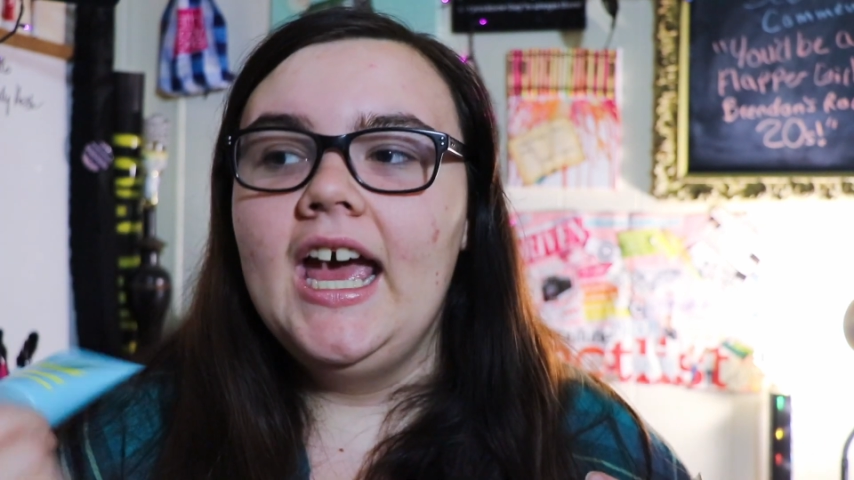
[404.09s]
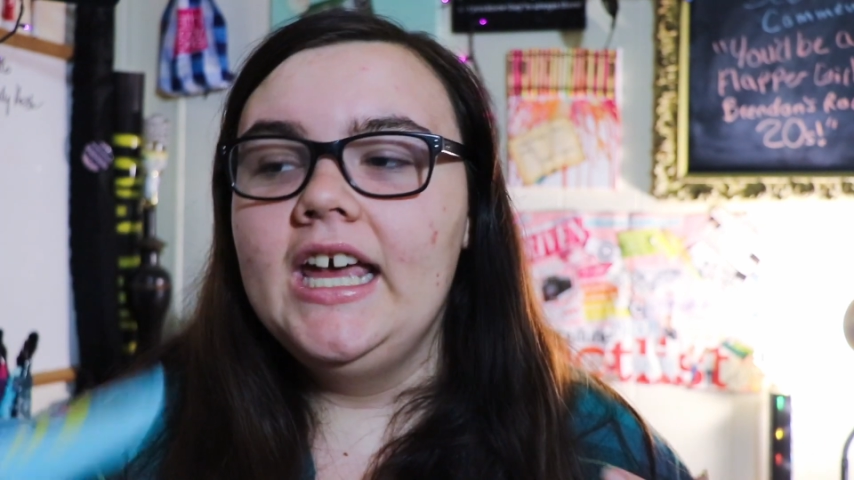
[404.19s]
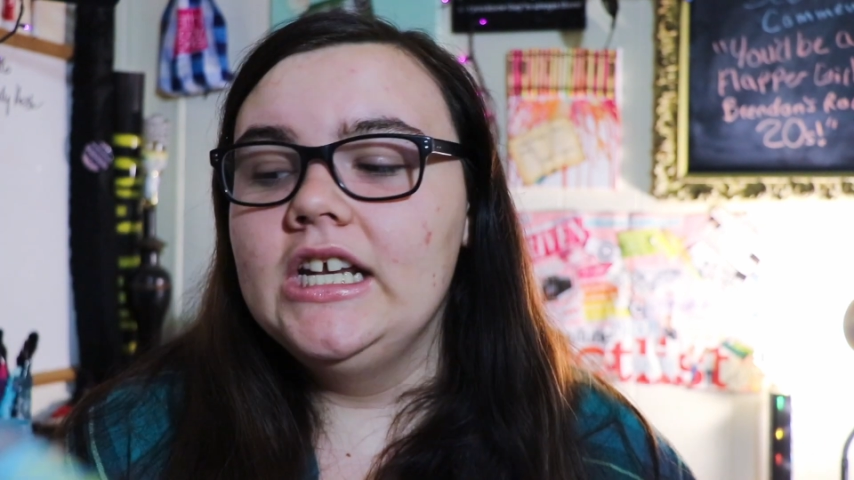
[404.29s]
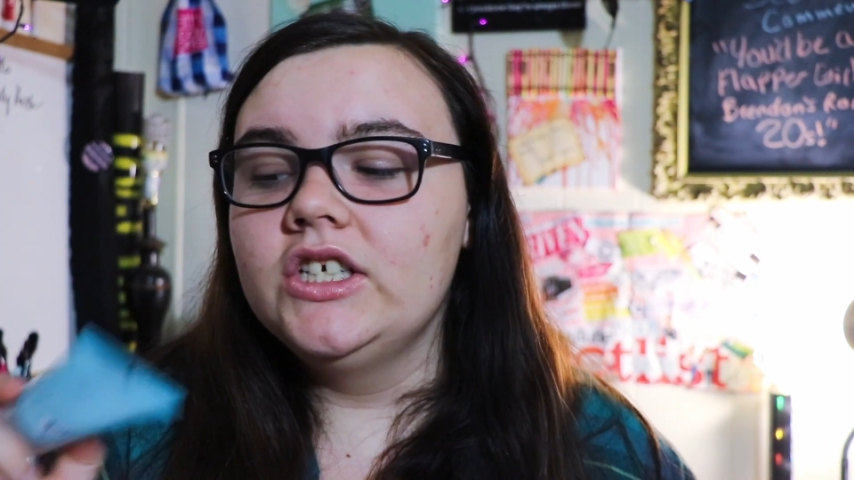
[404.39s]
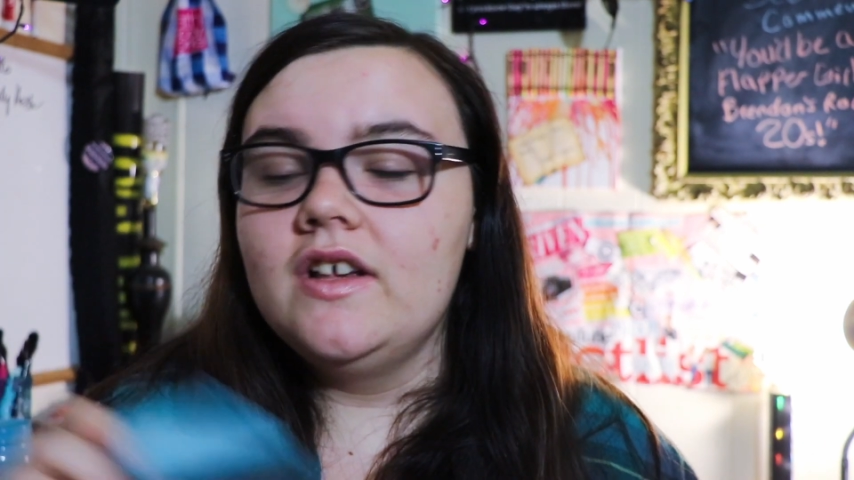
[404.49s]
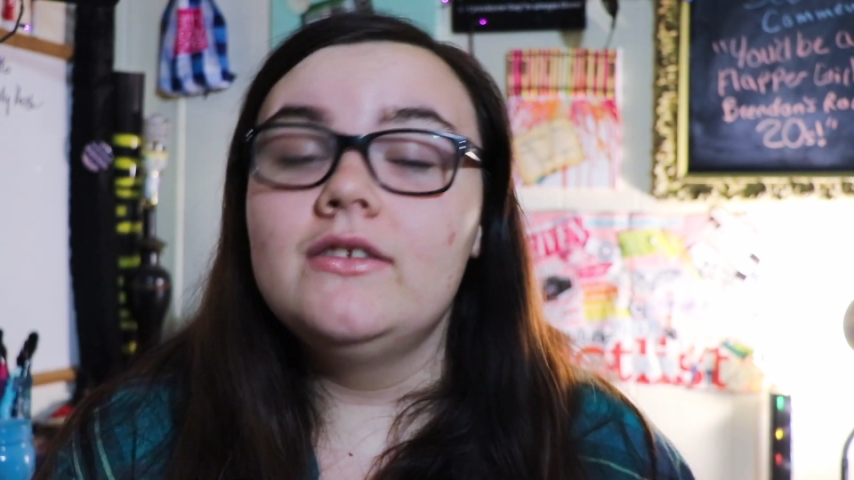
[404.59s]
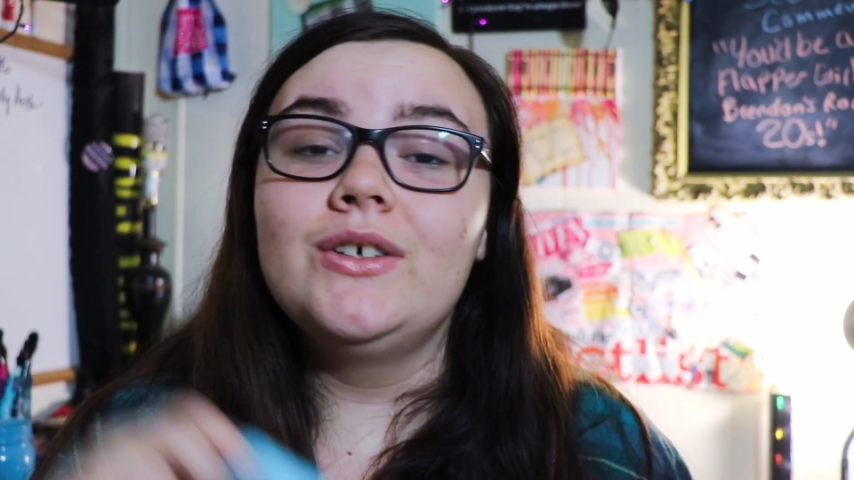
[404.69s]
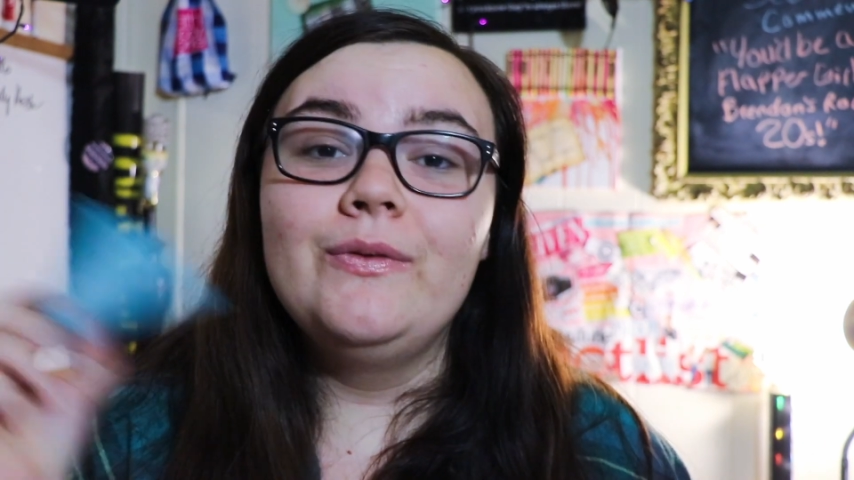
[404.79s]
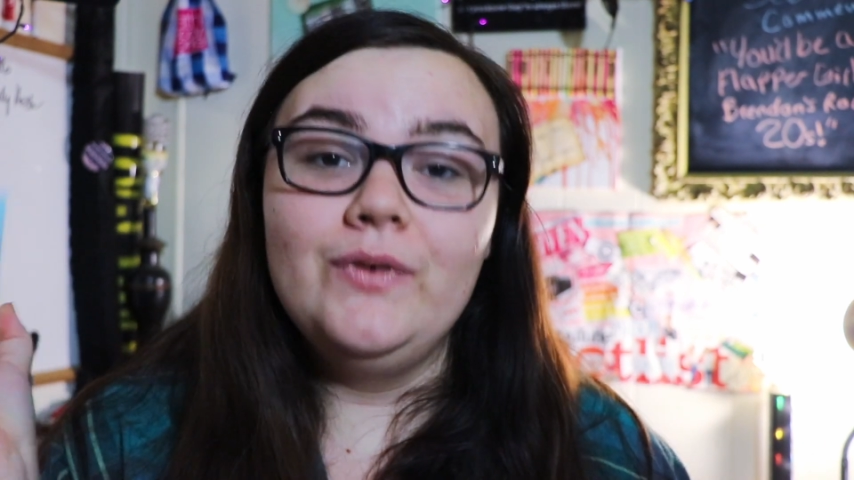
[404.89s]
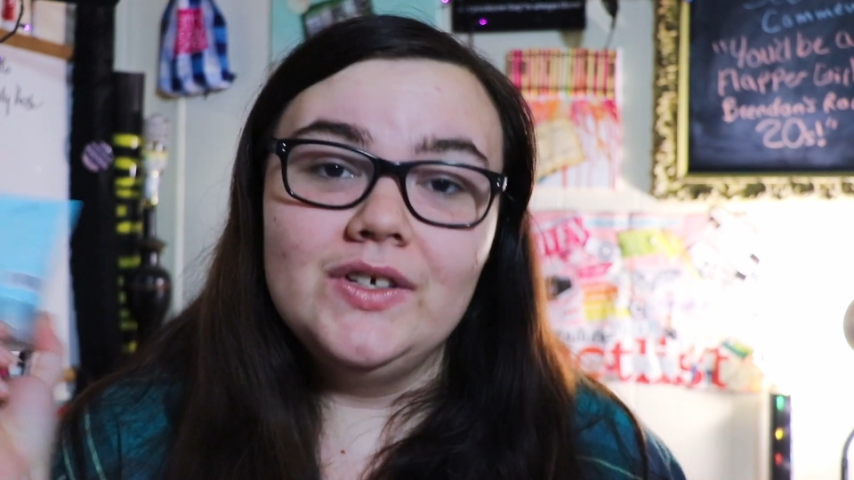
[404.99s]
and there's
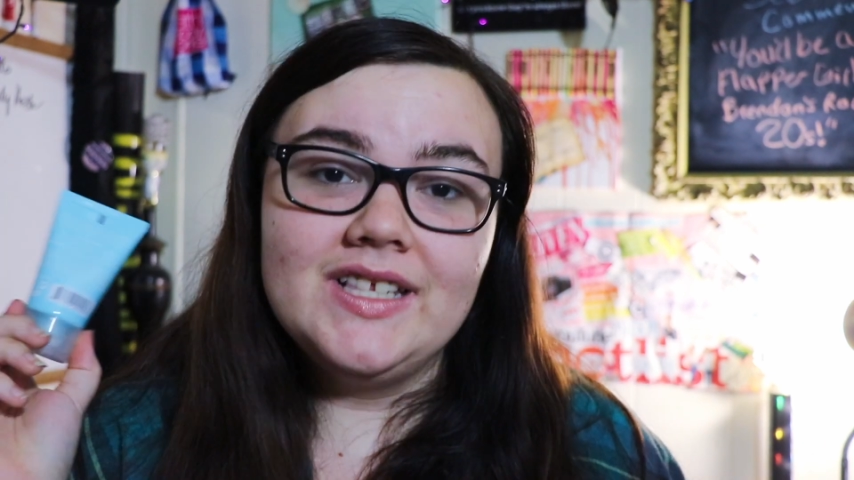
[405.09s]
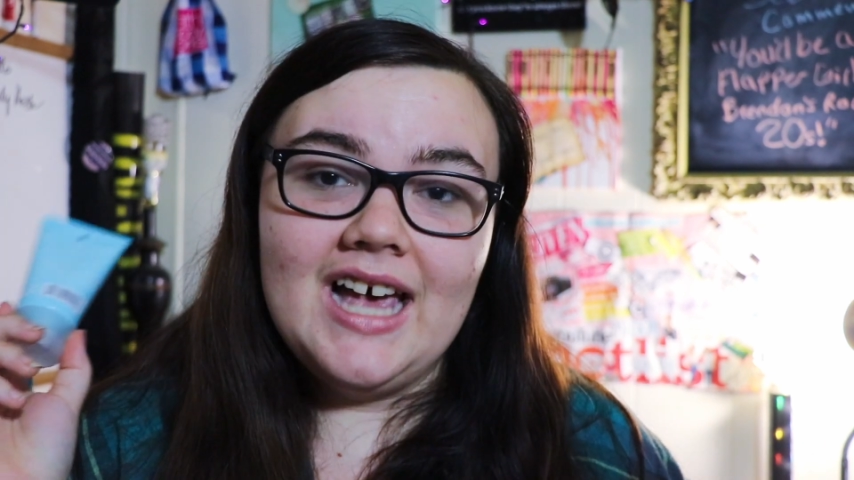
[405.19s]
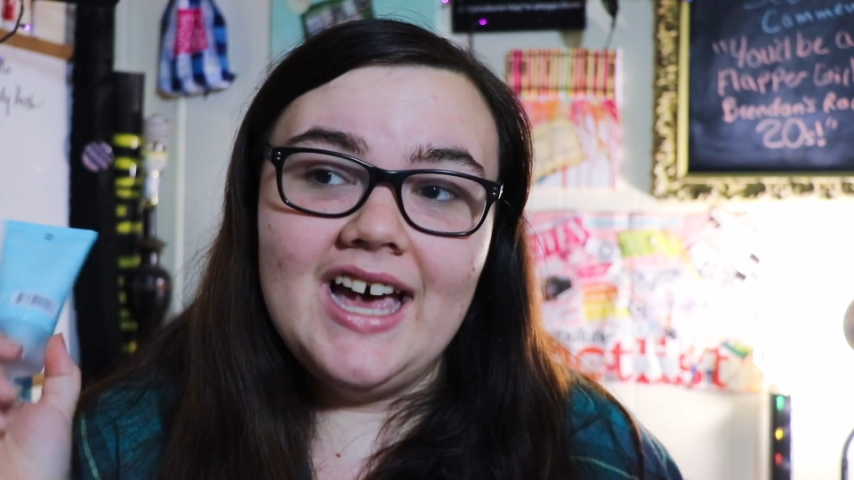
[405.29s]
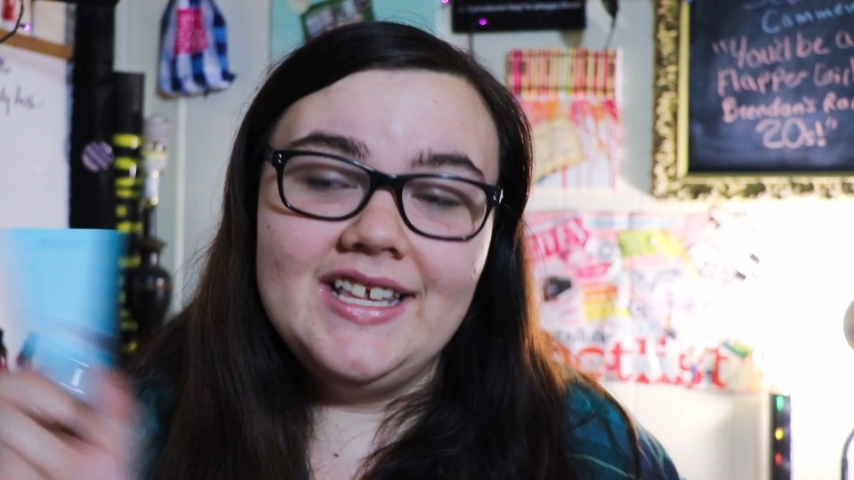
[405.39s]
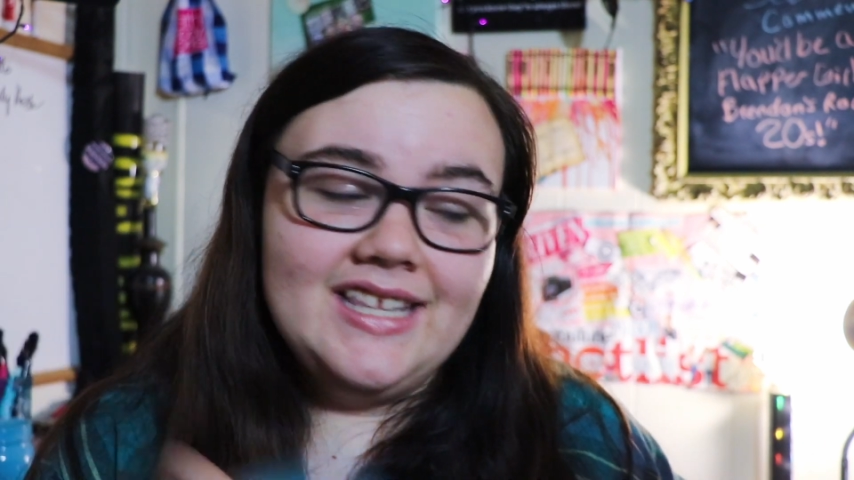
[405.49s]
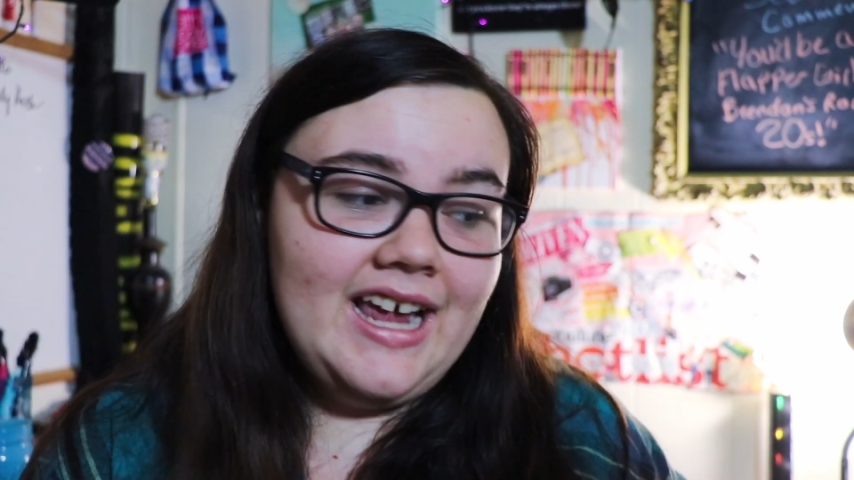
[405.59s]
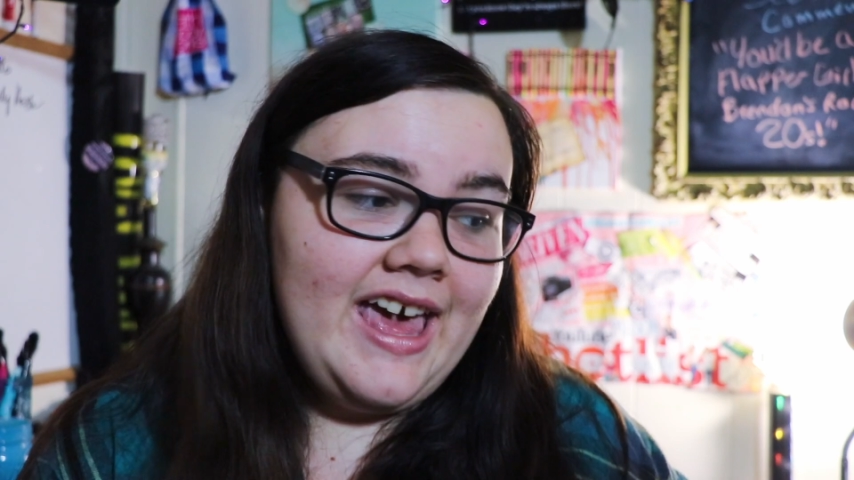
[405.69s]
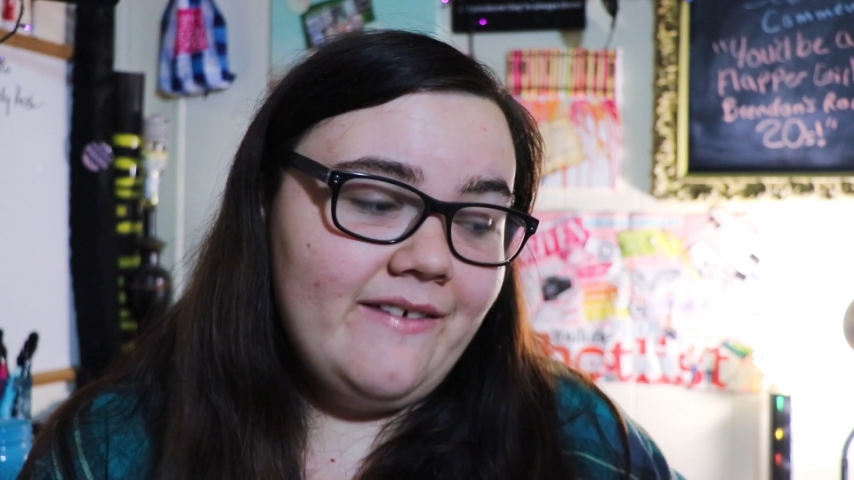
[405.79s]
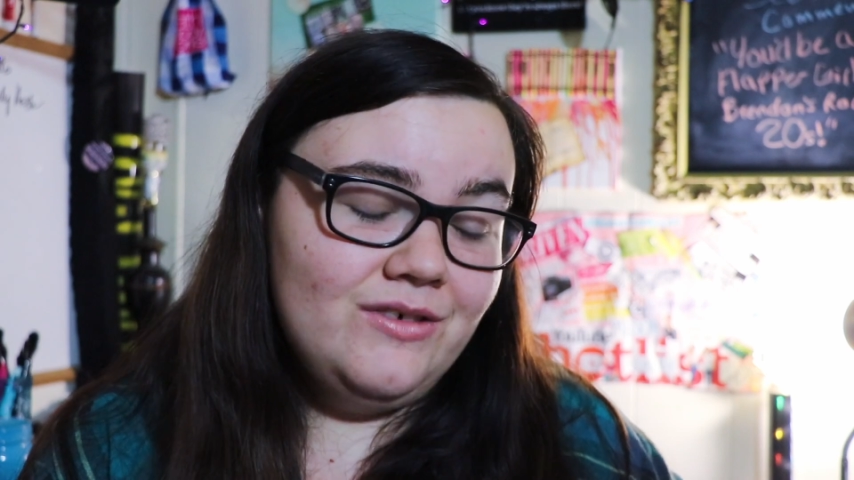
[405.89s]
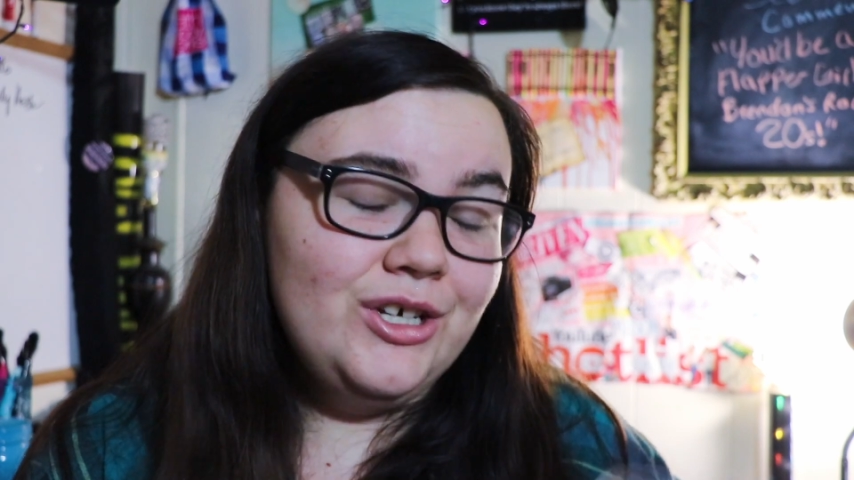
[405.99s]
also a full size that I
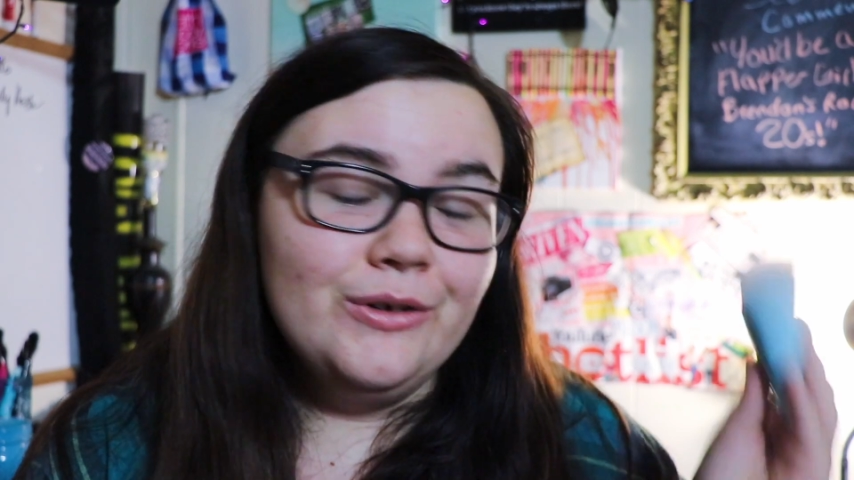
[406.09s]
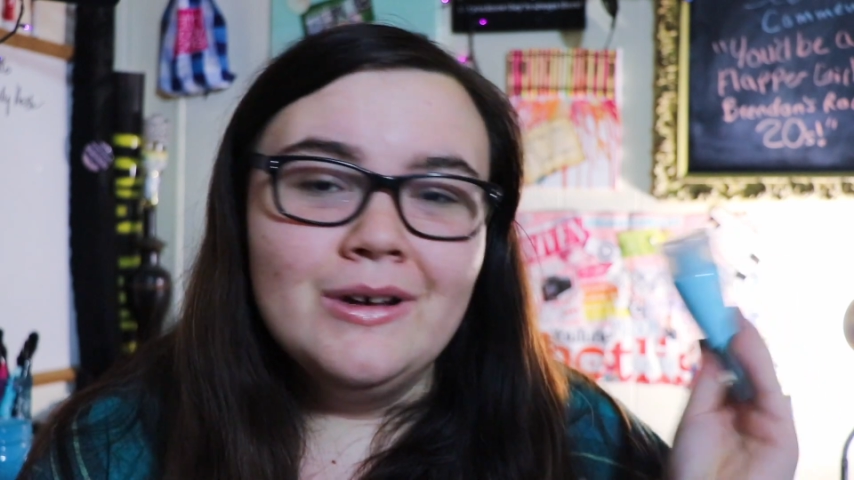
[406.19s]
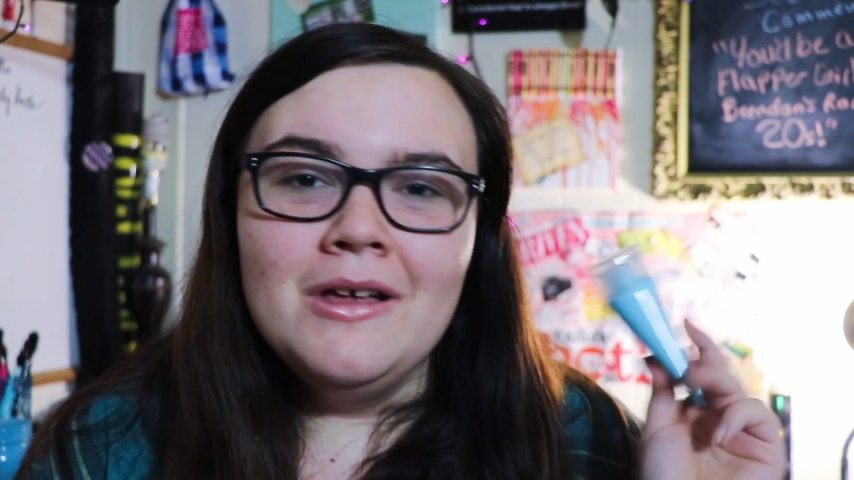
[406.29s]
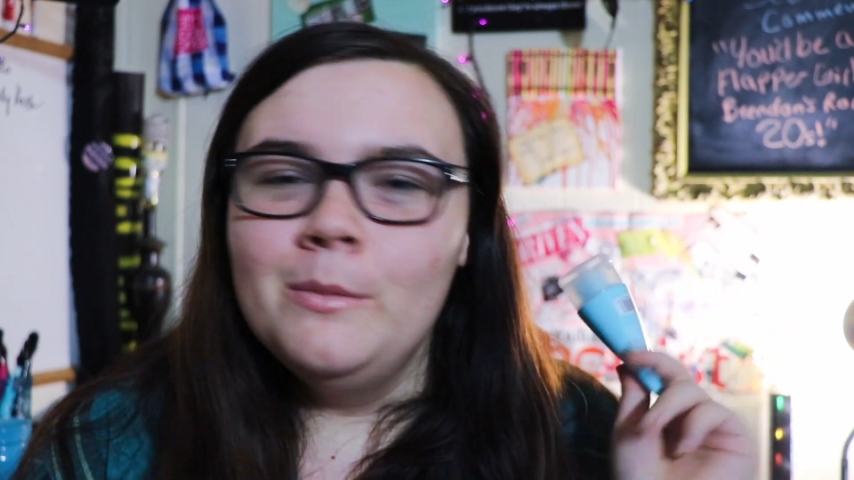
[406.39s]
have too.